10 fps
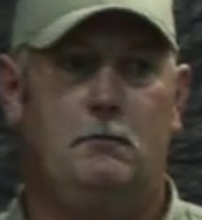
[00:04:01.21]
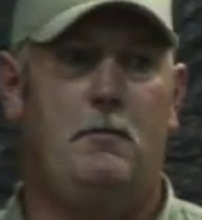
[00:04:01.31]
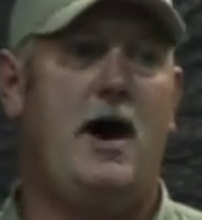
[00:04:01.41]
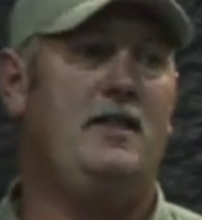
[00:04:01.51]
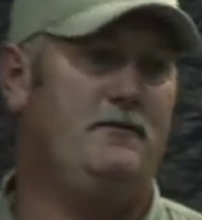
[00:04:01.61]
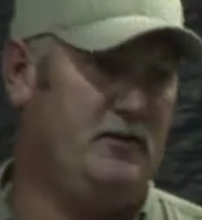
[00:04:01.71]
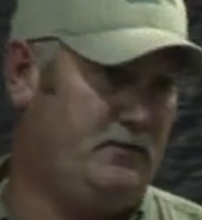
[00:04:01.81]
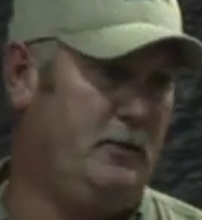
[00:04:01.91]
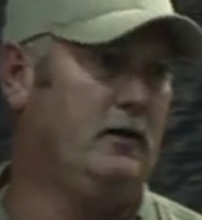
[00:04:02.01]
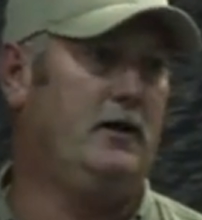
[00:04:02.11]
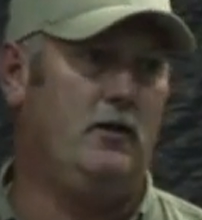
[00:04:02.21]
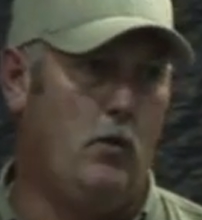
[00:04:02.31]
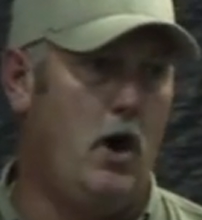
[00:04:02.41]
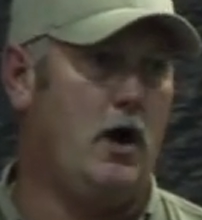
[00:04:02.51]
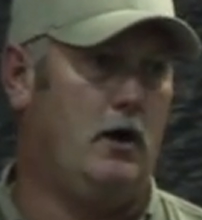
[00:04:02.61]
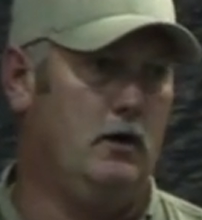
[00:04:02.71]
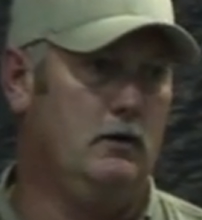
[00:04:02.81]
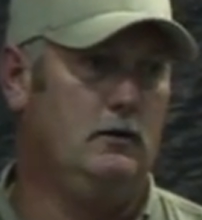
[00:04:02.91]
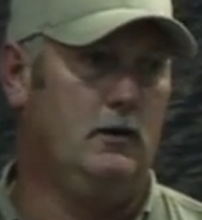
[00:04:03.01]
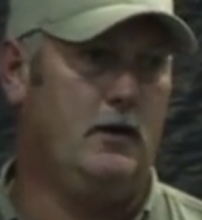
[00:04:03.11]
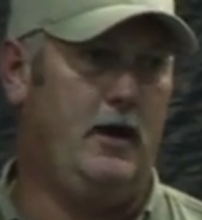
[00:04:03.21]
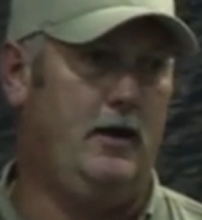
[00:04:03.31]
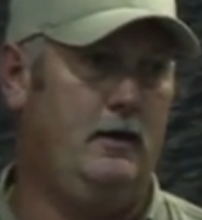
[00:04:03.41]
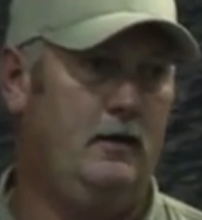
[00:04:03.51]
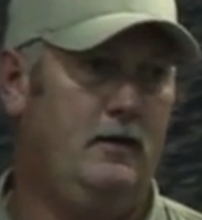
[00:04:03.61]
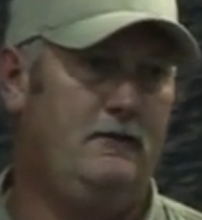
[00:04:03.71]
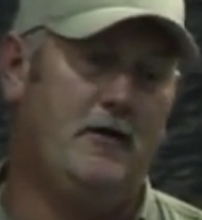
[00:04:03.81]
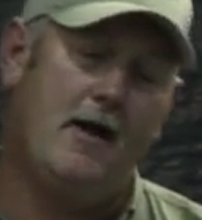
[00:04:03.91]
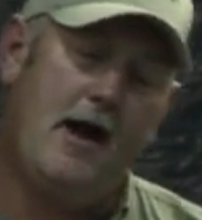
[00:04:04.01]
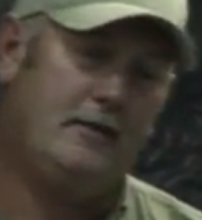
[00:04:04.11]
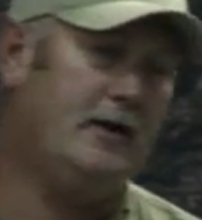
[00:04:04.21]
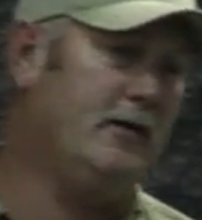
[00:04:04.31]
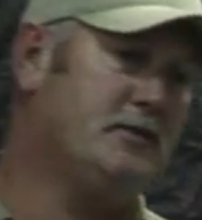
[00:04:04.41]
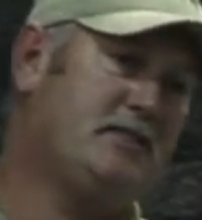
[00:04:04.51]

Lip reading: by the visibility in the water, okay? If you're out there with